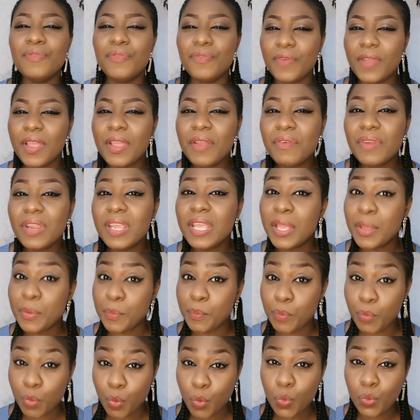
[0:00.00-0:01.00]
a very
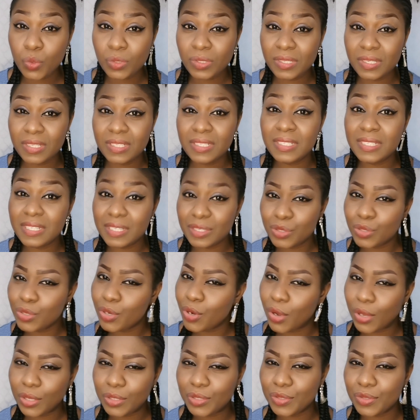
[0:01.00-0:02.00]
important
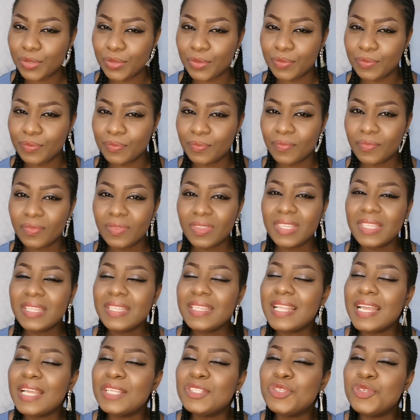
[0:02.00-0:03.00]
discussion
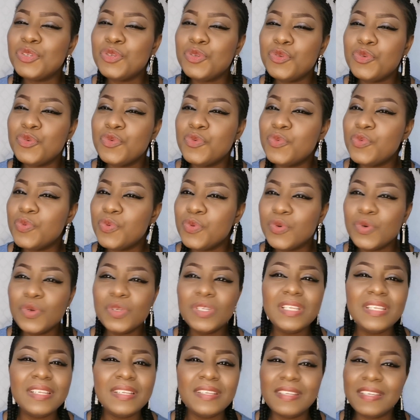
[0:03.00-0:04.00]
that you
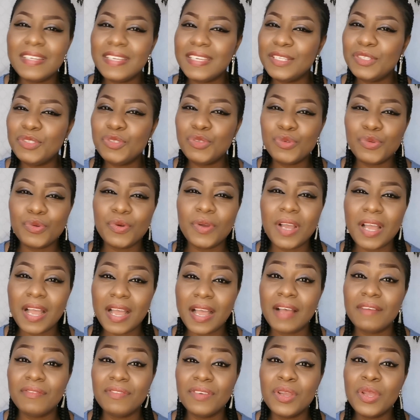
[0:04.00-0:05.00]
would need to
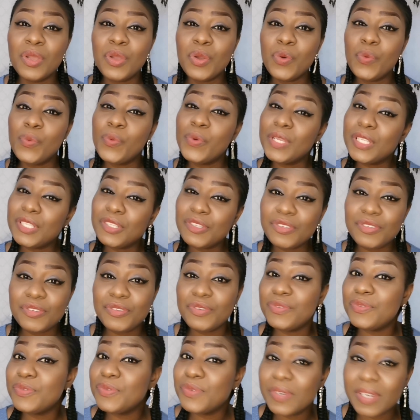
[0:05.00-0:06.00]
have with
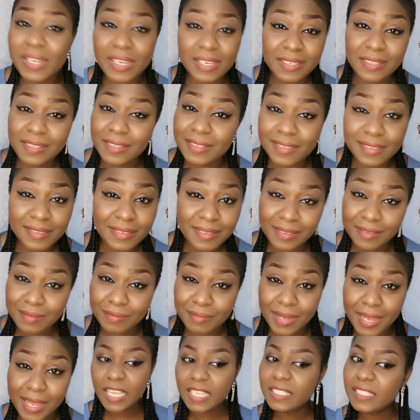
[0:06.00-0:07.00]
your Nigerian
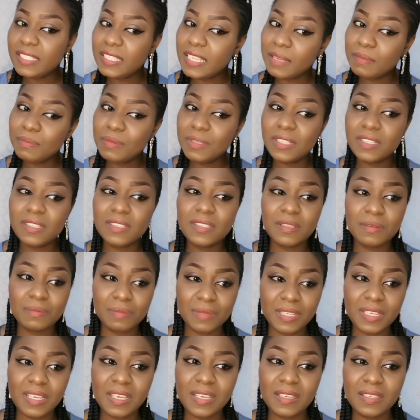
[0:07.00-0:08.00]
man, except in some
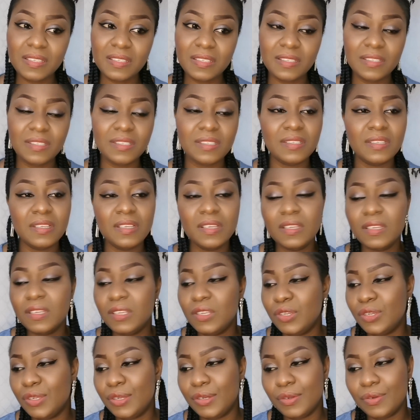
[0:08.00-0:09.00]
cases,
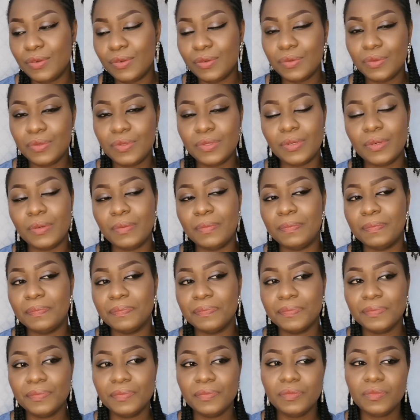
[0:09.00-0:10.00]
some
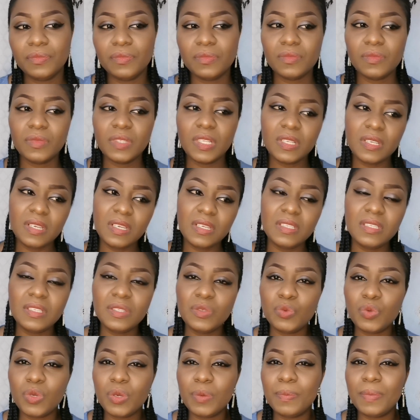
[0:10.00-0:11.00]

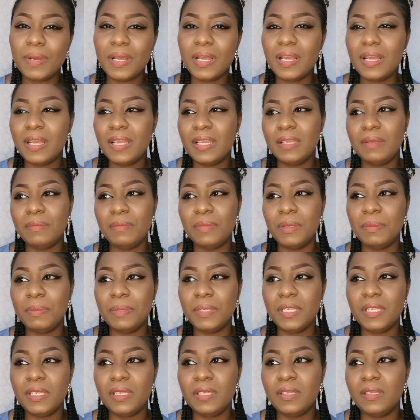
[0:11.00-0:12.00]
cases whereby
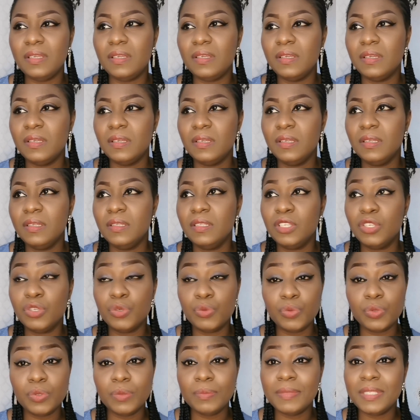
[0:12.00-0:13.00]
maybe the
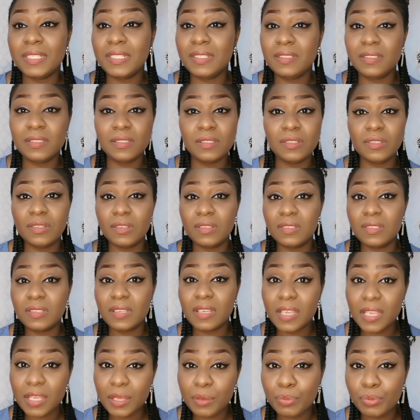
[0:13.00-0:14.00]
woman is not
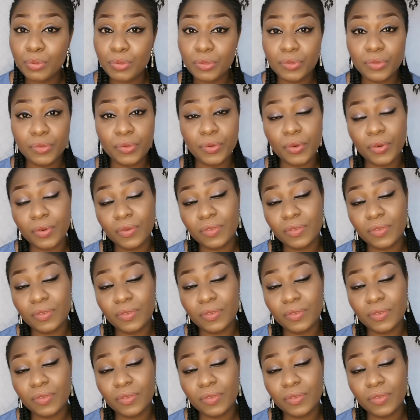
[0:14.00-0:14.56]
able to